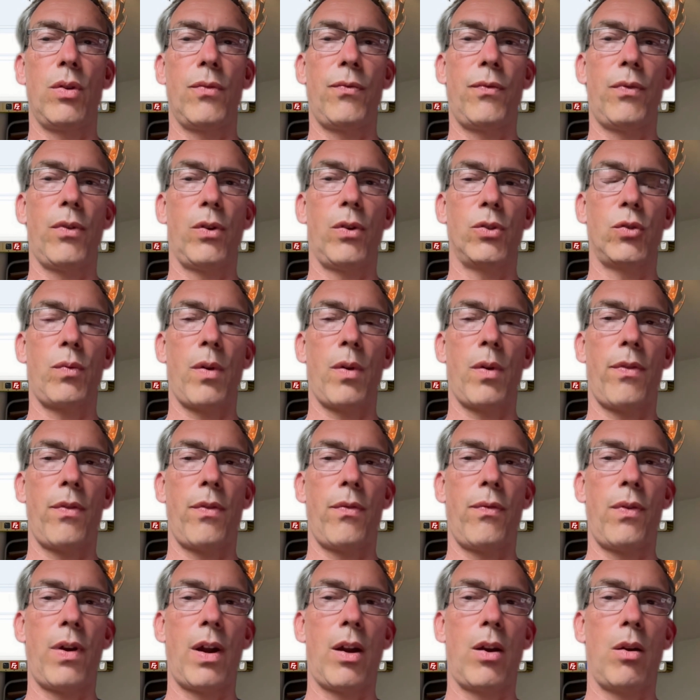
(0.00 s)
your fonts with
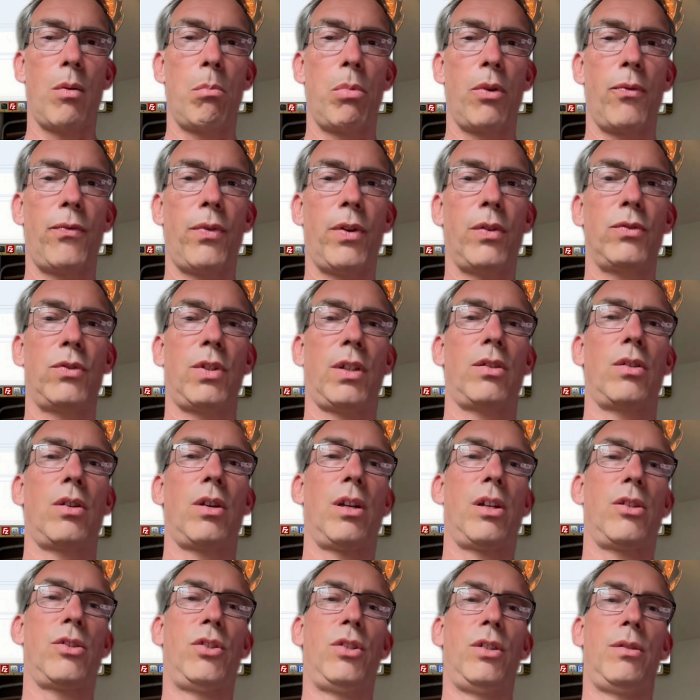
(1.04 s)
the variable font
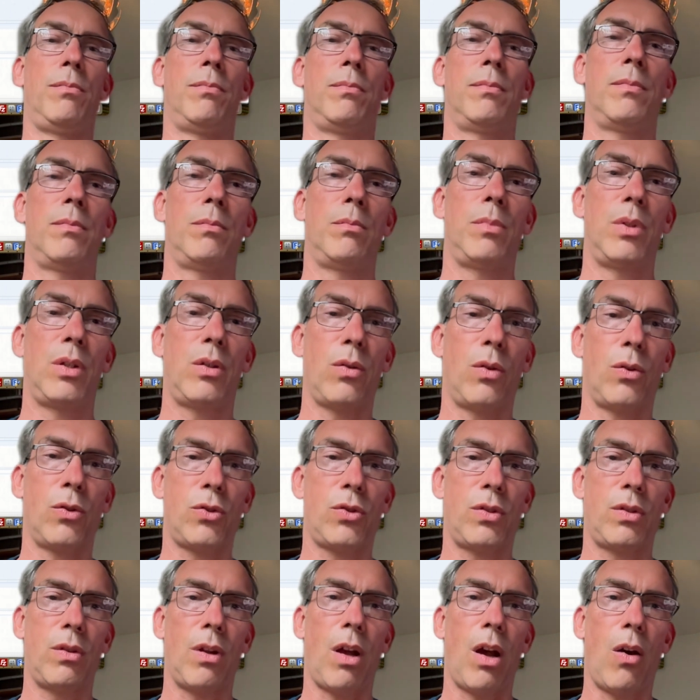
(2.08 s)
technology,
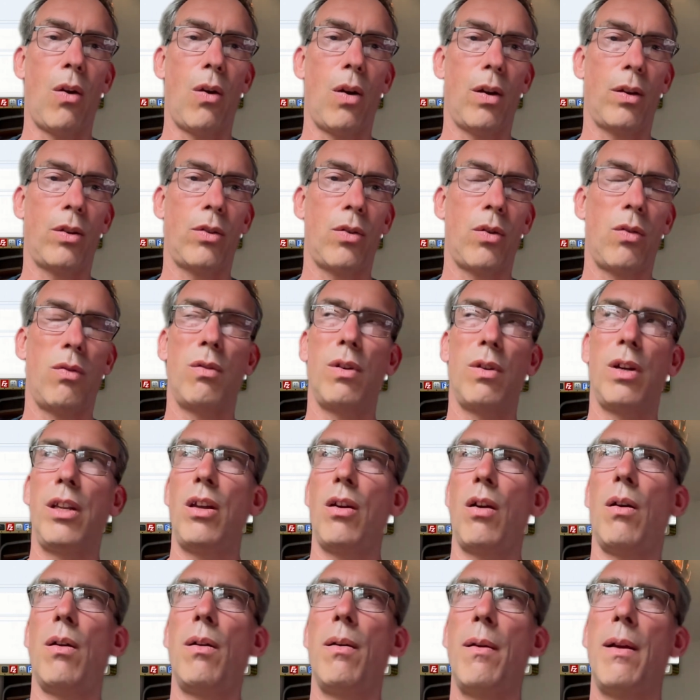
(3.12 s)
because
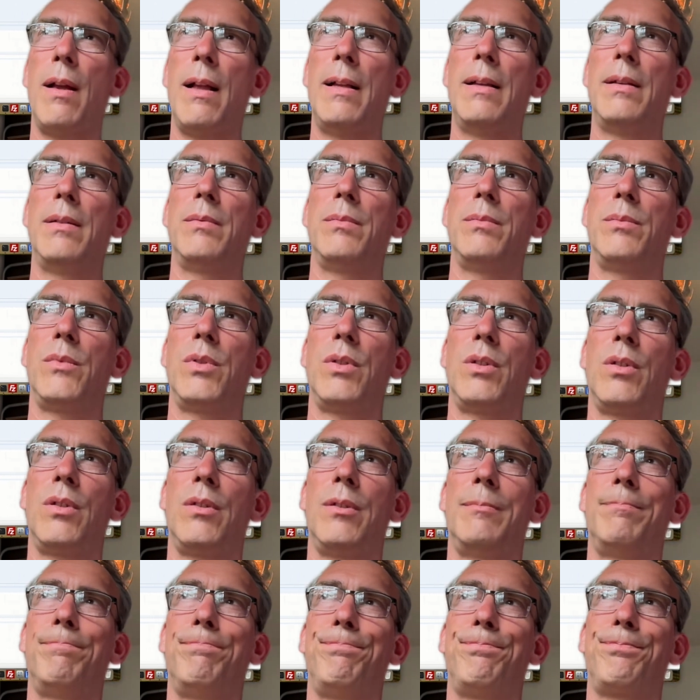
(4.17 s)
currently
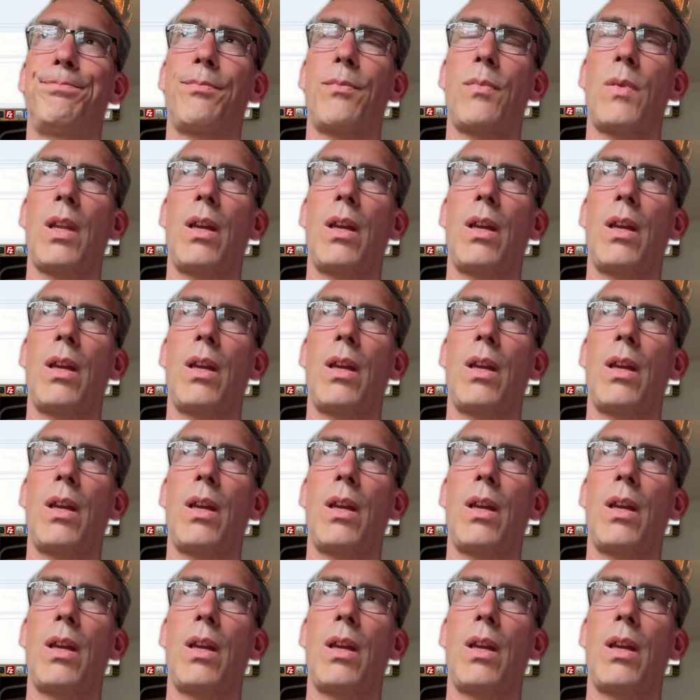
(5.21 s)
the